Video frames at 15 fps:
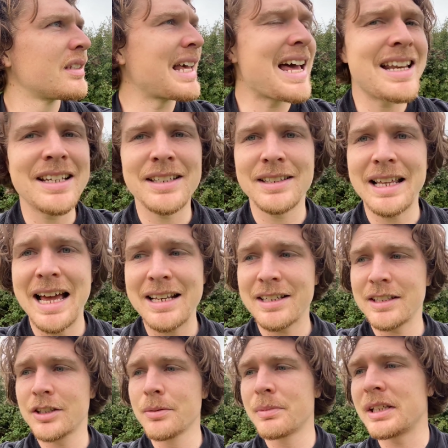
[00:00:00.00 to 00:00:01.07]
That
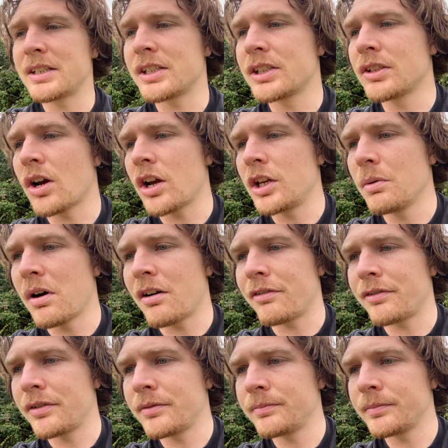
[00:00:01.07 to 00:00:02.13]
is something to start you
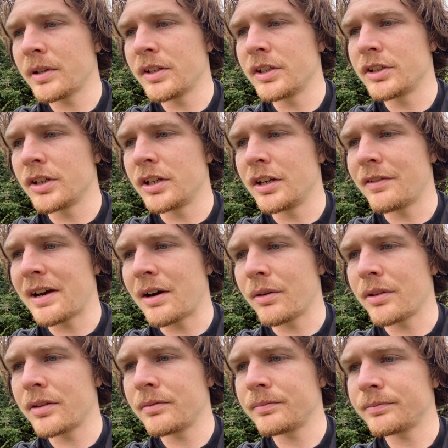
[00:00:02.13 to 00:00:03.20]
off on the journey of
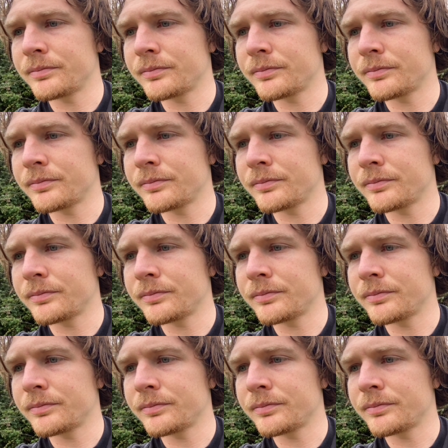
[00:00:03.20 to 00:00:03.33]
health